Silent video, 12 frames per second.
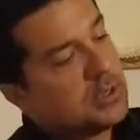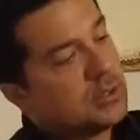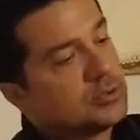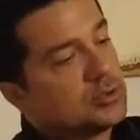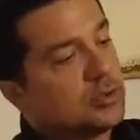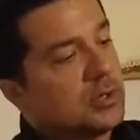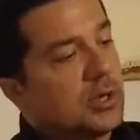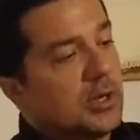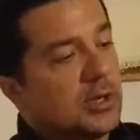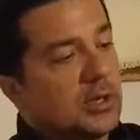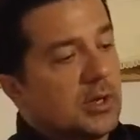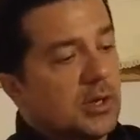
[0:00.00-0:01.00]
so that I
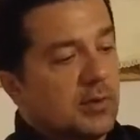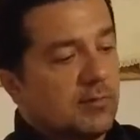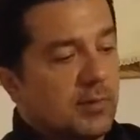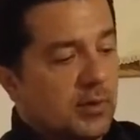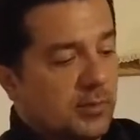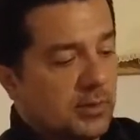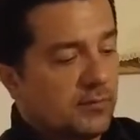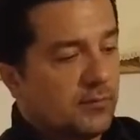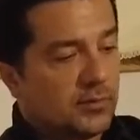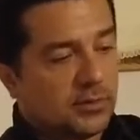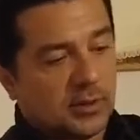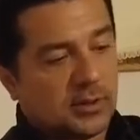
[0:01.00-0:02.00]
can have maybe
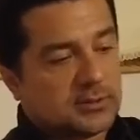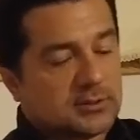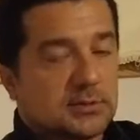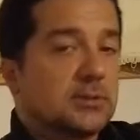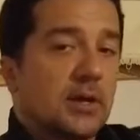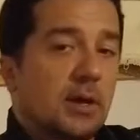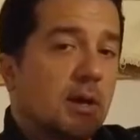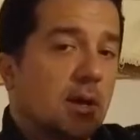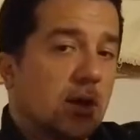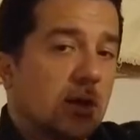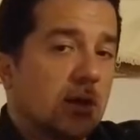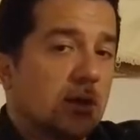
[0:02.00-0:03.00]
different things that
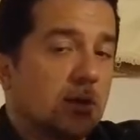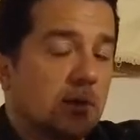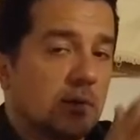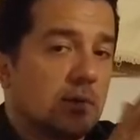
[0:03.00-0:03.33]
I can